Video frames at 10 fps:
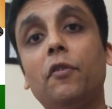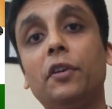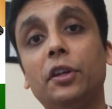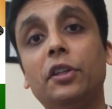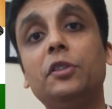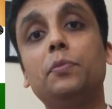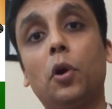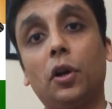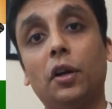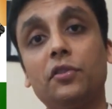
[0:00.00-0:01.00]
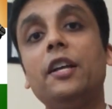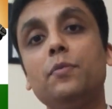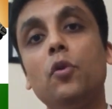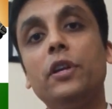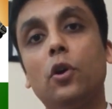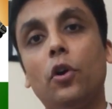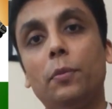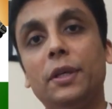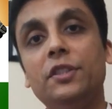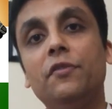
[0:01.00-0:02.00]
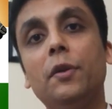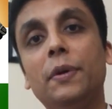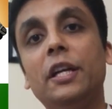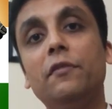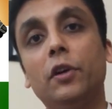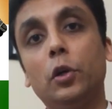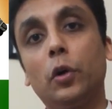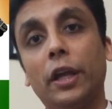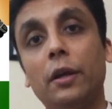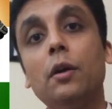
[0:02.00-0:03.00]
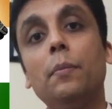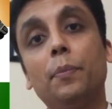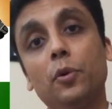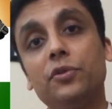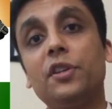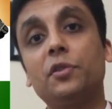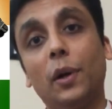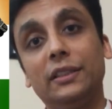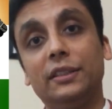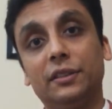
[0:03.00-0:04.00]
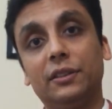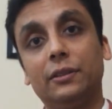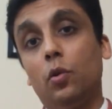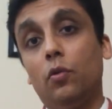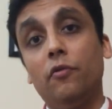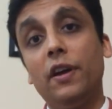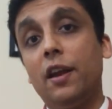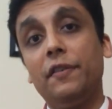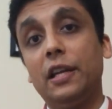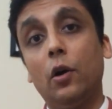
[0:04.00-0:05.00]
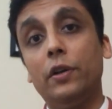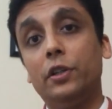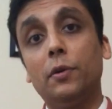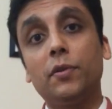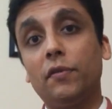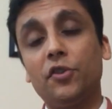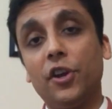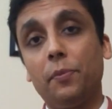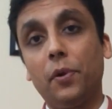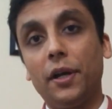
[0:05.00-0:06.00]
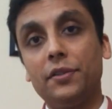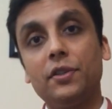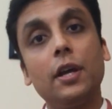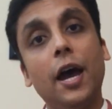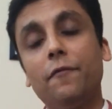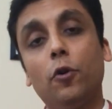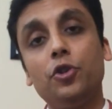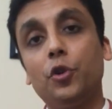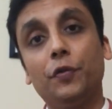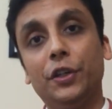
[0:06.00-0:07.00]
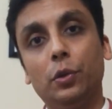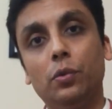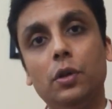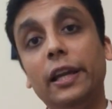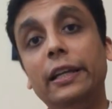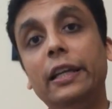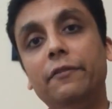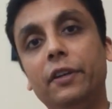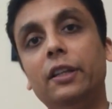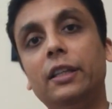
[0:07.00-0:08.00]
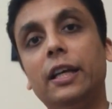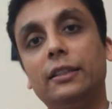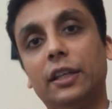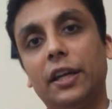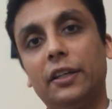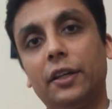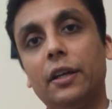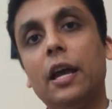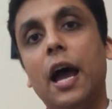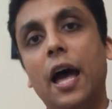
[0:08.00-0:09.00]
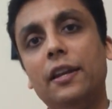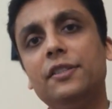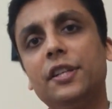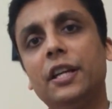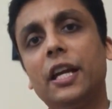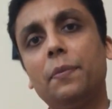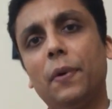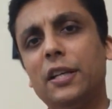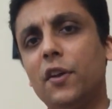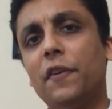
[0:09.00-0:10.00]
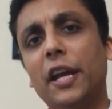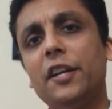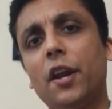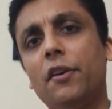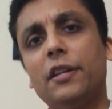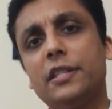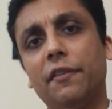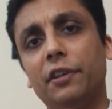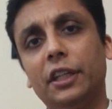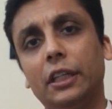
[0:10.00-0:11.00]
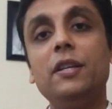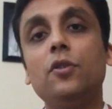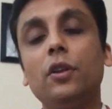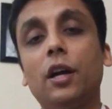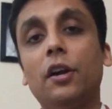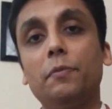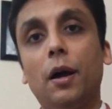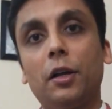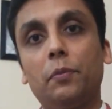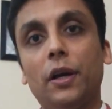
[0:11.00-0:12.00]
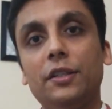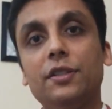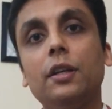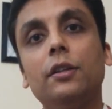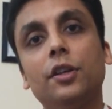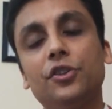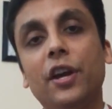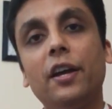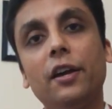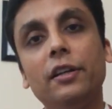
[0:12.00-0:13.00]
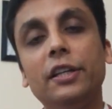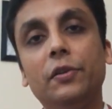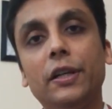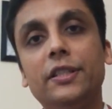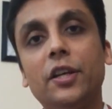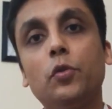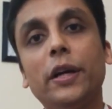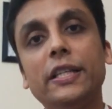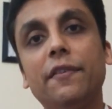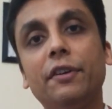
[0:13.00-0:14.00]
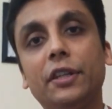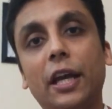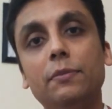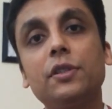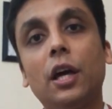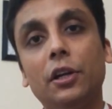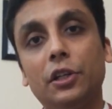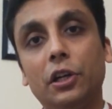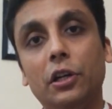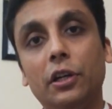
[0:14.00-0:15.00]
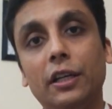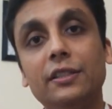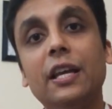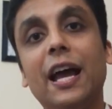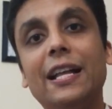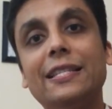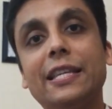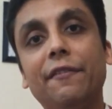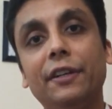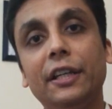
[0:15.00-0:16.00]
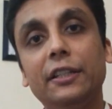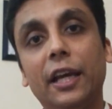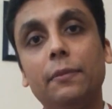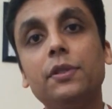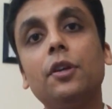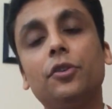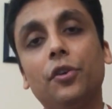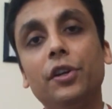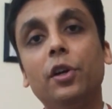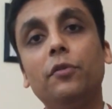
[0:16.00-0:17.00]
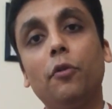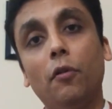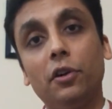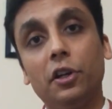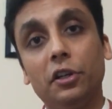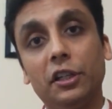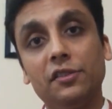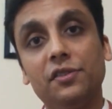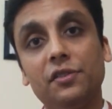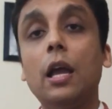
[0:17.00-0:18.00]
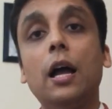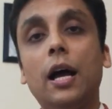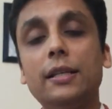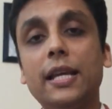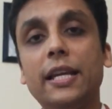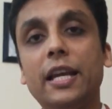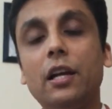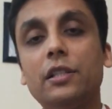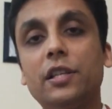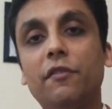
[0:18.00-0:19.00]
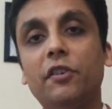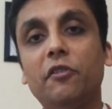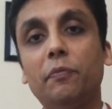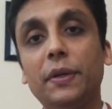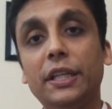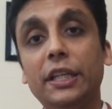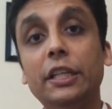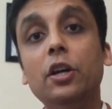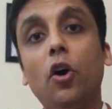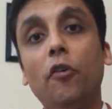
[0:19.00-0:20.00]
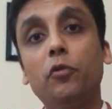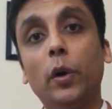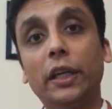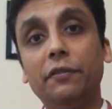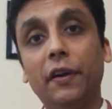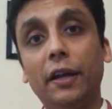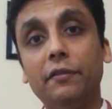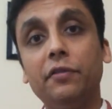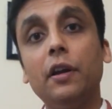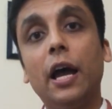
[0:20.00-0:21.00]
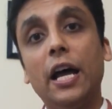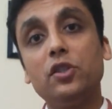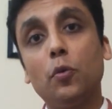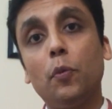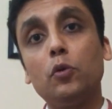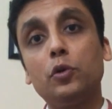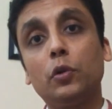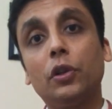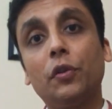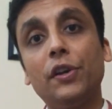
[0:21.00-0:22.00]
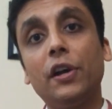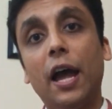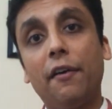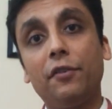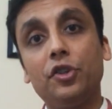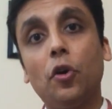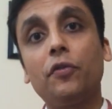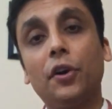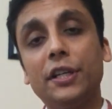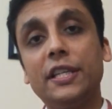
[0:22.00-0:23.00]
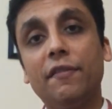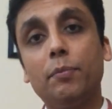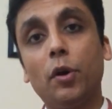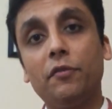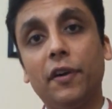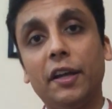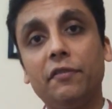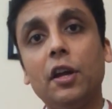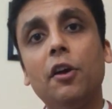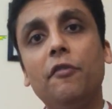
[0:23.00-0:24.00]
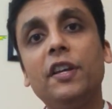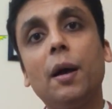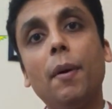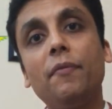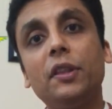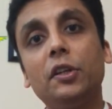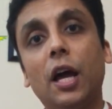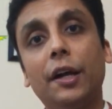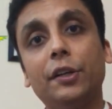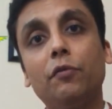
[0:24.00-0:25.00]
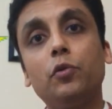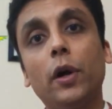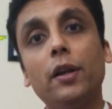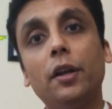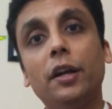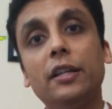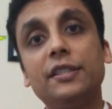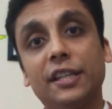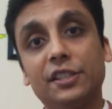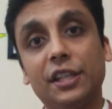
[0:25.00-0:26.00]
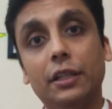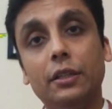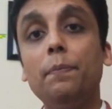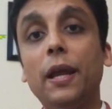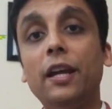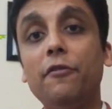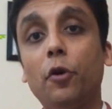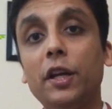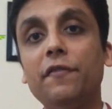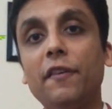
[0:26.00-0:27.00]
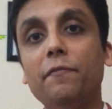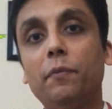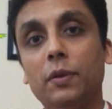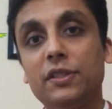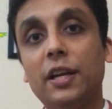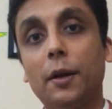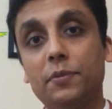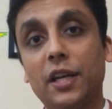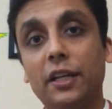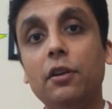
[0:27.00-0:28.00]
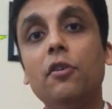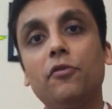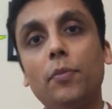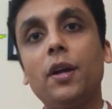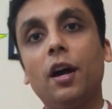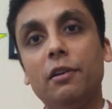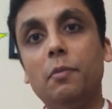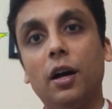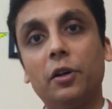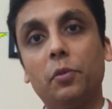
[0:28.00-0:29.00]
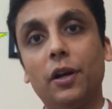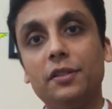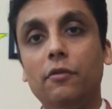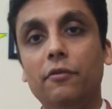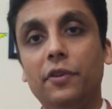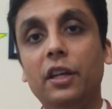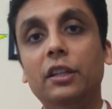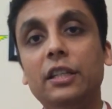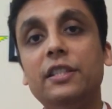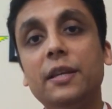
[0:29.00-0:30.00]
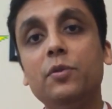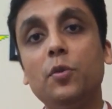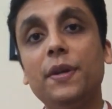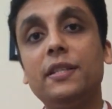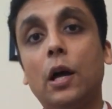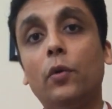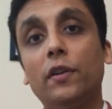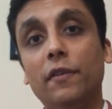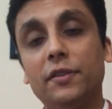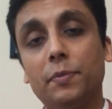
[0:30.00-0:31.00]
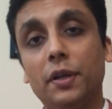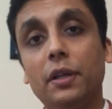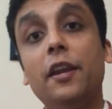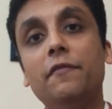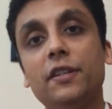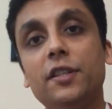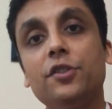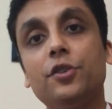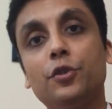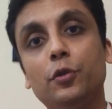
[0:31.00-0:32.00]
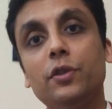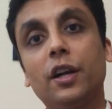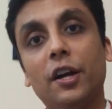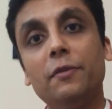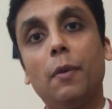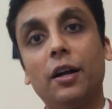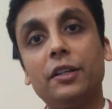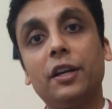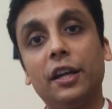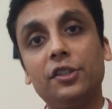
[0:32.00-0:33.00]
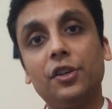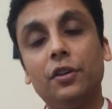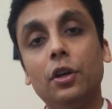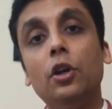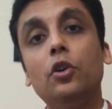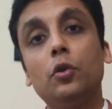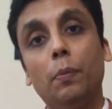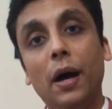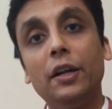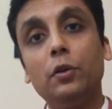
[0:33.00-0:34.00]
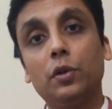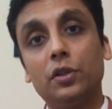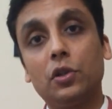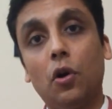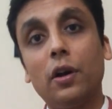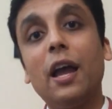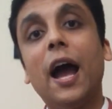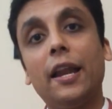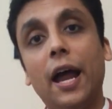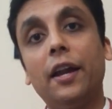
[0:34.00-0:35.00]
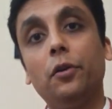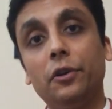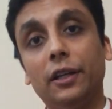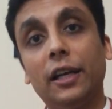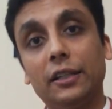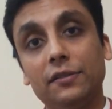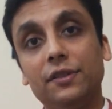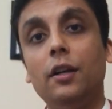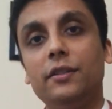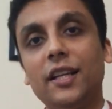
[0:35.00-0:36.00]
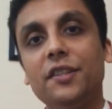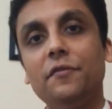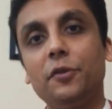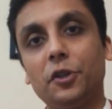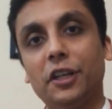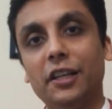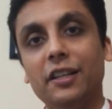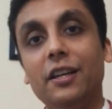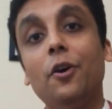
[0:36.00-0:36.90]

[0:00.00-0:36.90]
for Vinati's product, as more economies will be inward looking post this crisis. So, where are we now in terms of the share price, and what should we do? Lately, Vinati has corrected and is sitting at a price of 870. Based on the current market price, the share currently trades at 27 times current year earnings and 17 times 3-year forward earnings. Assigning a conservative PE of 25 as opposed to the 3-year average of 37.5, we come up with a target of 1260, implying a 45% upside from the current market price. Vinati seems to be a sound investment, and investors should use the current market correction to buy into the stock and add on declines. That's it for today.